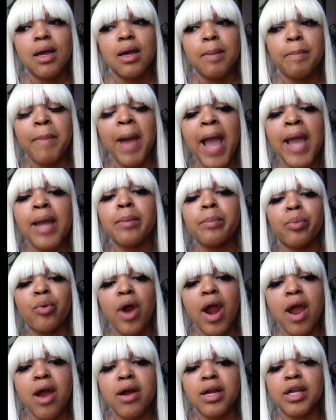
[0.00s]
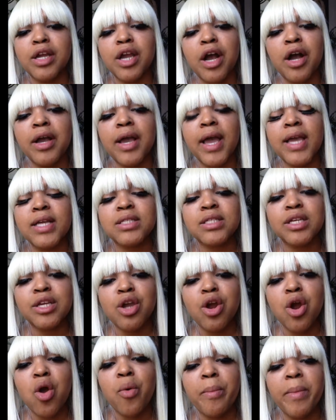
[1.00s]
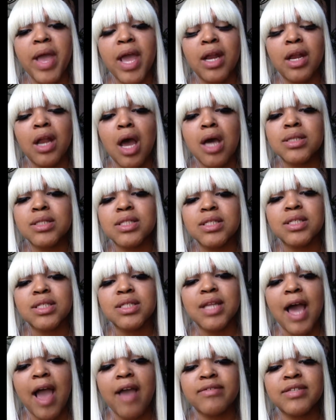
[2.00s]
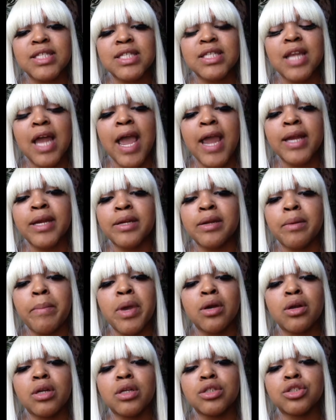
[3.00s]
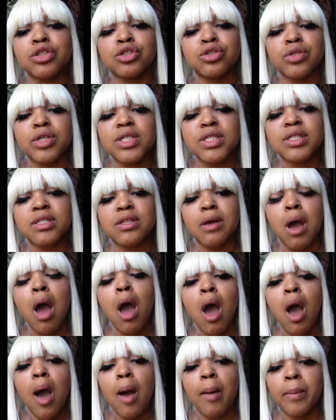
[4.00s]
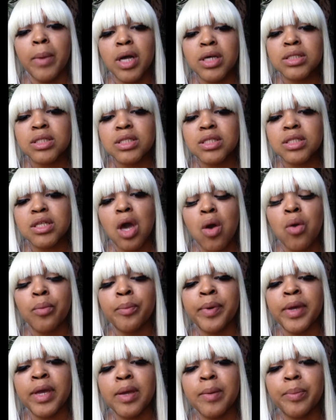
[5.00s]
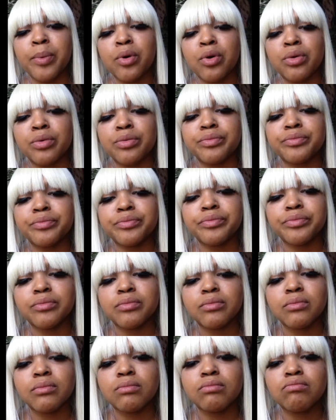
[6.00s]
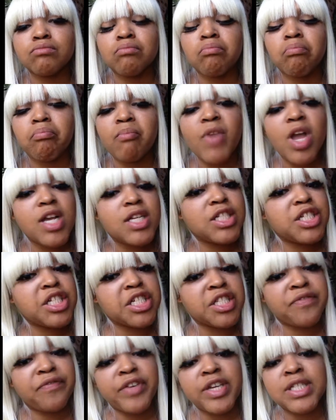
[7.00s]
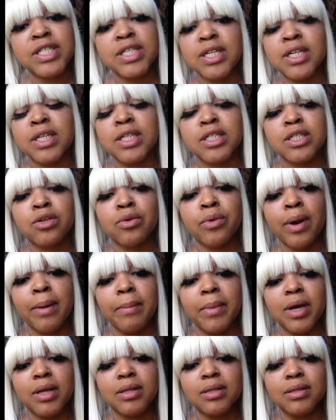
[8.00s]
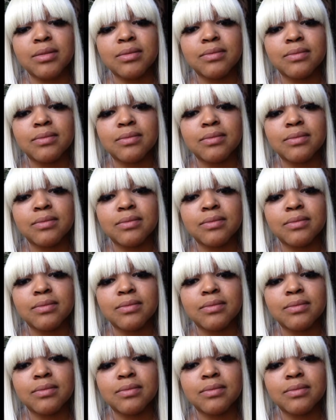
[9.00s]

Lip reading: Mike Brown, a young 18-year-old man, lost his life slain in the middle of the streets amongst his own people, just visiting his grandmother.